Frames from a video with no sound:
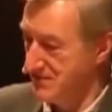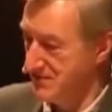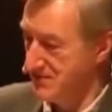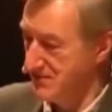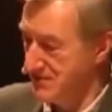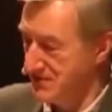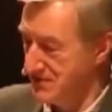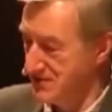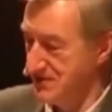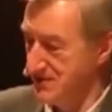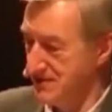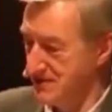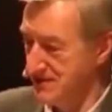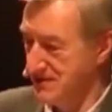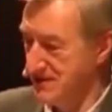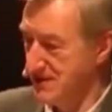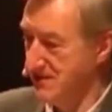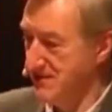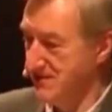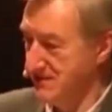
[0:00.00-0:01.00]
that there are
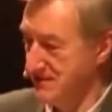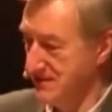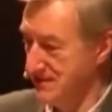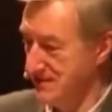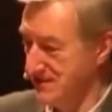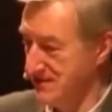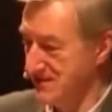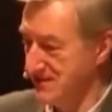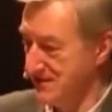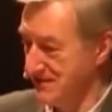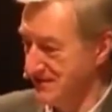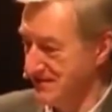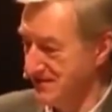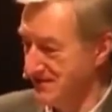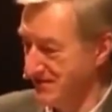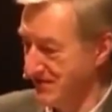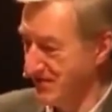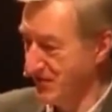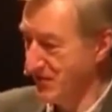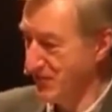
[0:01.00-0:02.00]
certain givens,
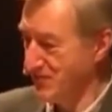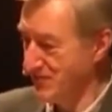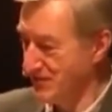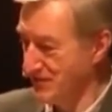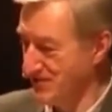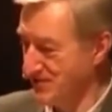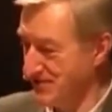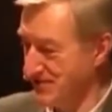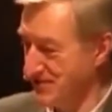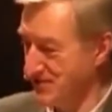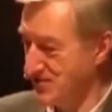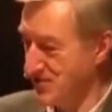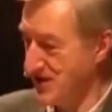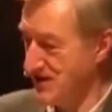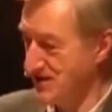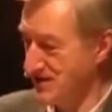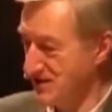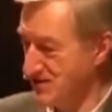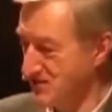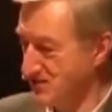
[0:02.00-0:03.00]
certain formal
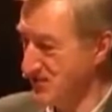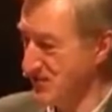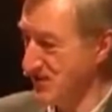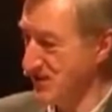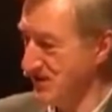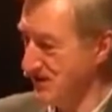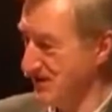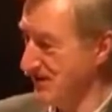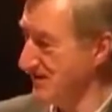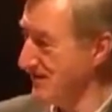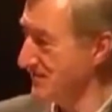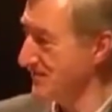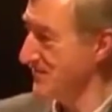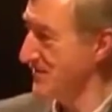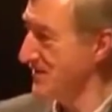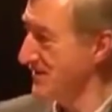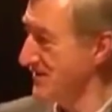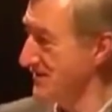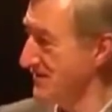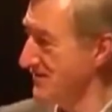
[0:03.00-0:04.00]
constraints within the
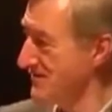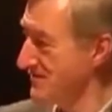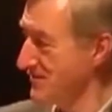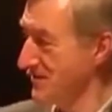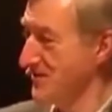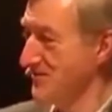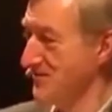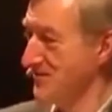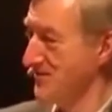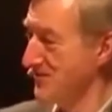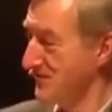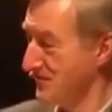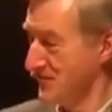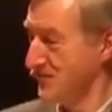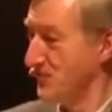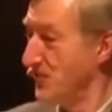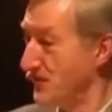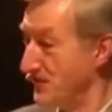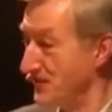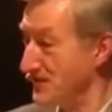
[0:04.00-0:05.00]
thriller genre, or
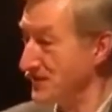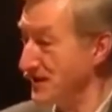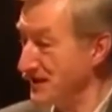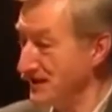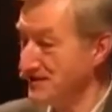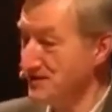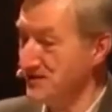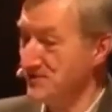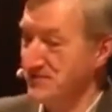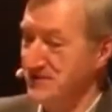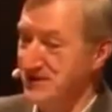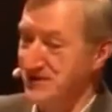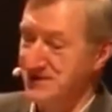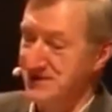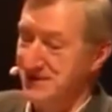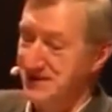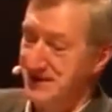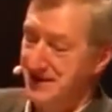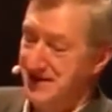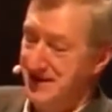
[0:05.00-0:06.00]
the one that I
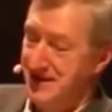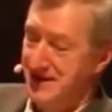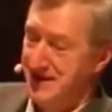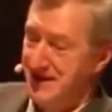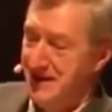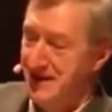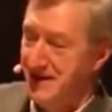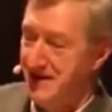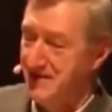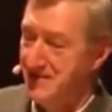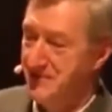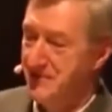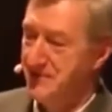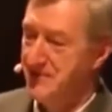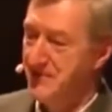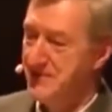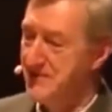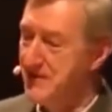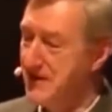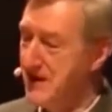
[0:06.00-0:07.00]
adopted.
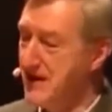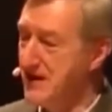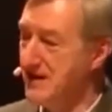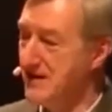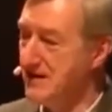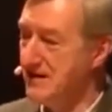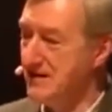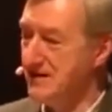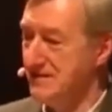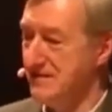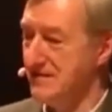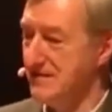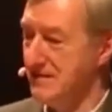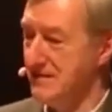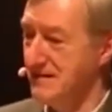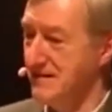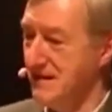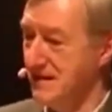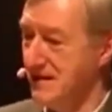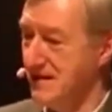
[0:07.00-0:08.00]
But then,
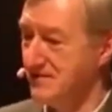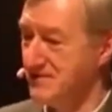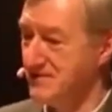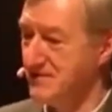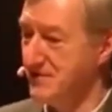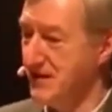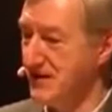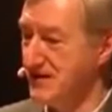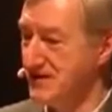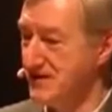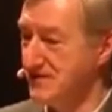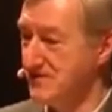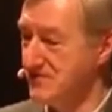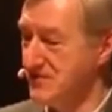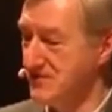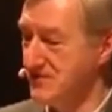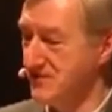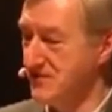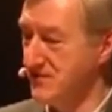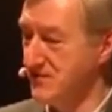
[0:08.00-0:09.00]
after writing
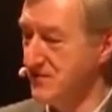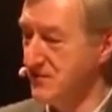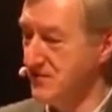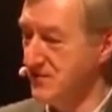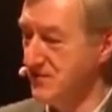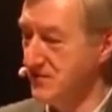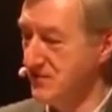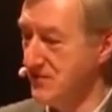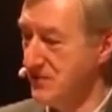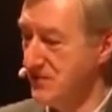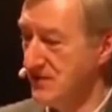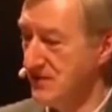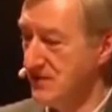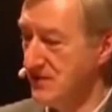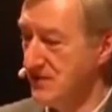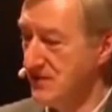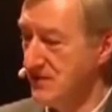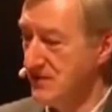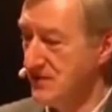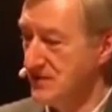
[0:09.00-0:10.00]
3 or 4,
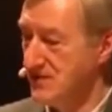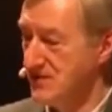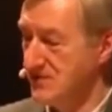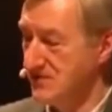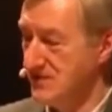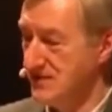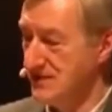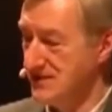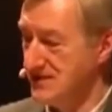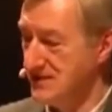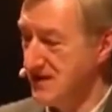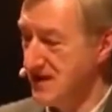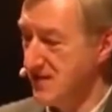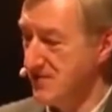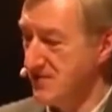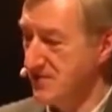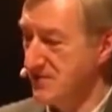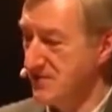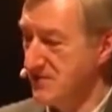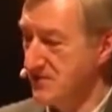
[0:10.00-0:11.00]
two things
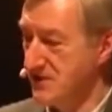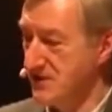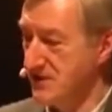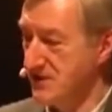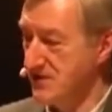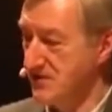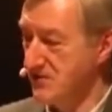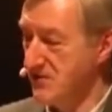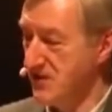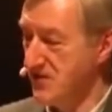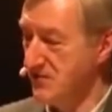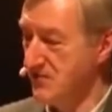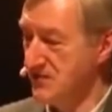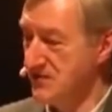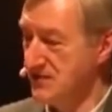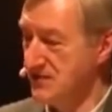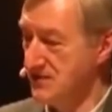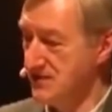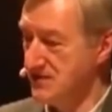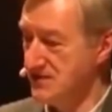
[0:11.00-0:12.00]
happened, really. One
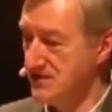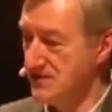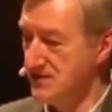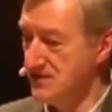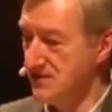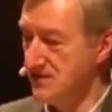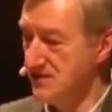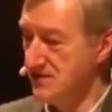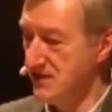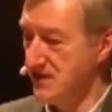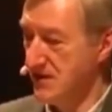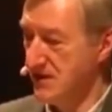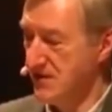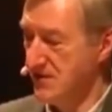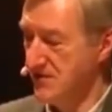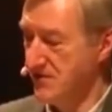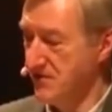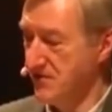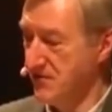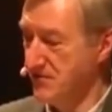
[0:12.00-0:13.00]
was that the
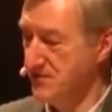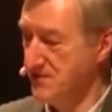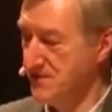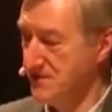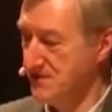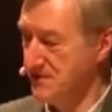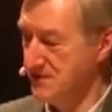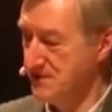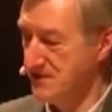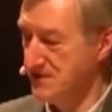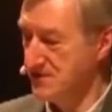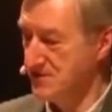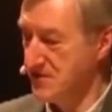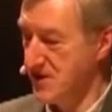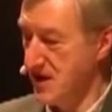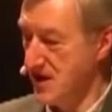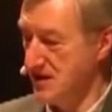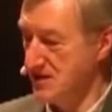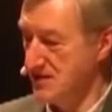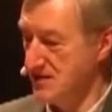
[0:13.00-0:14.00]
formal
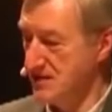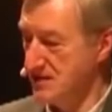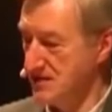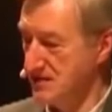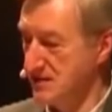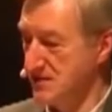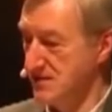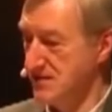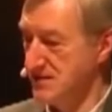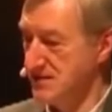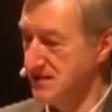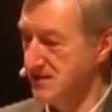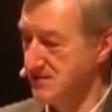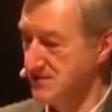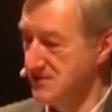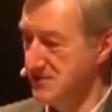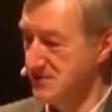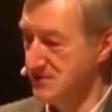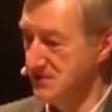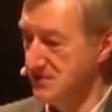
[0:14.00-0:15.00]
constraints
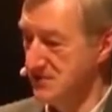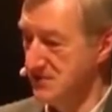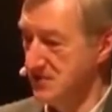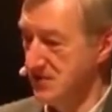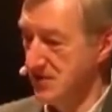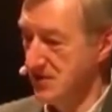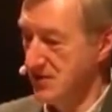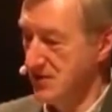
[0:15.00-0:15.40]
seemed to